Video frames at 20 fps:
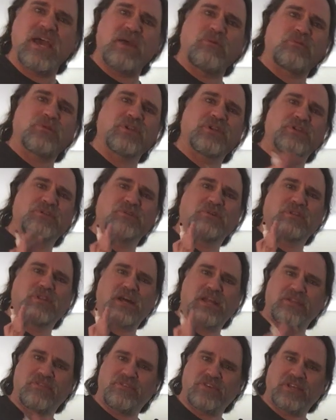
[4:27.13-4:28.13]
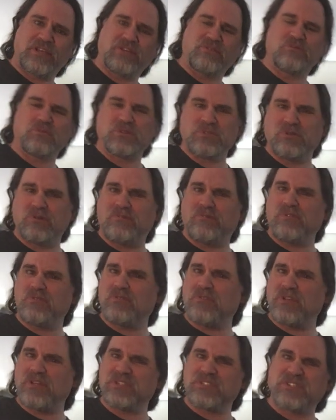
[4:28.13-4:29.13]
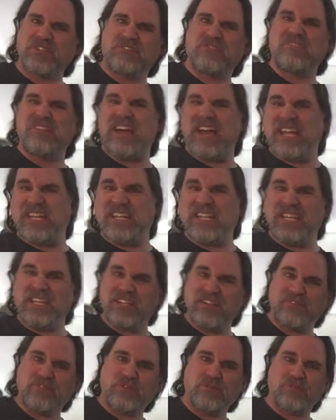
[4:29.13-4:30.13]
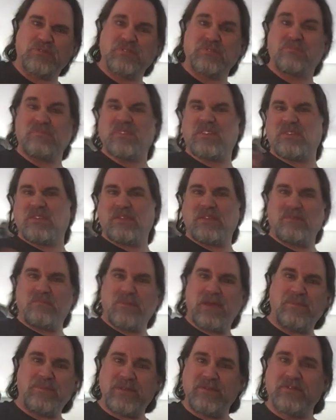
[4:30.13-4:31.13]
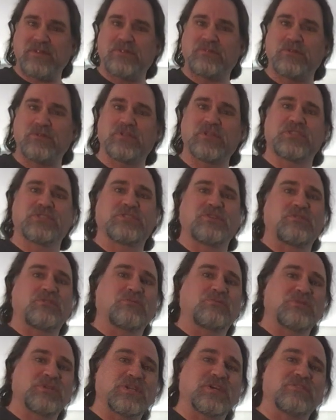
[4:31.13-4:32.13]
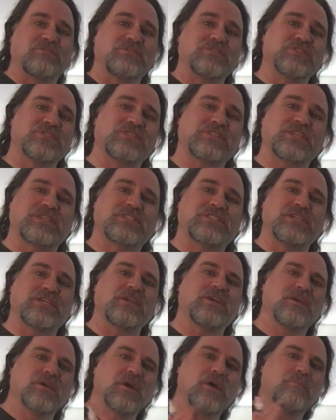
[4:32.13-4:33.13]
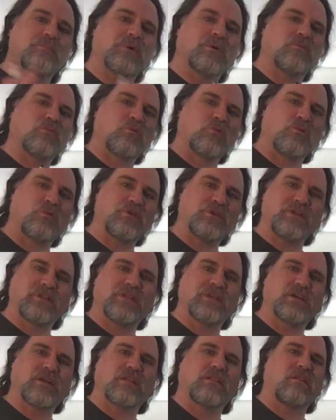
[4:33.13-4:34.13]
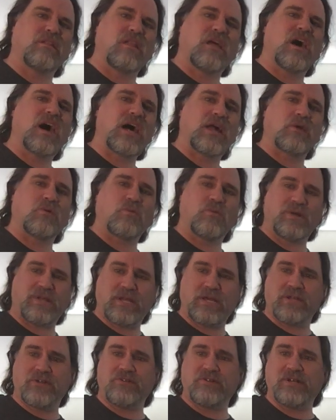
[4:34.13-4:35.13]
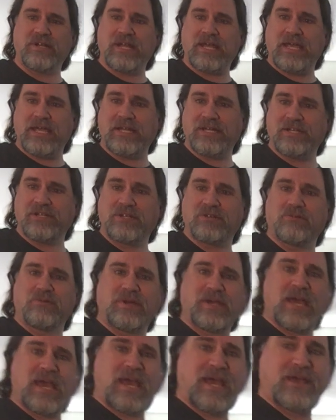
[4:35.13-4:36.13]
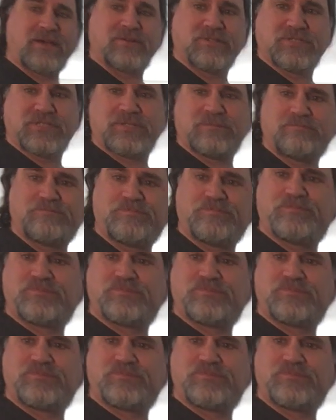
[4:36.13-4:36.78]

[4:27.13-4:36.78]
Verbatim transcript: and we're going to do a lot of things. We'll do a few things that are 90 and a few things and then maybe even a few things that are 360, but really a lot of 180 degree angles.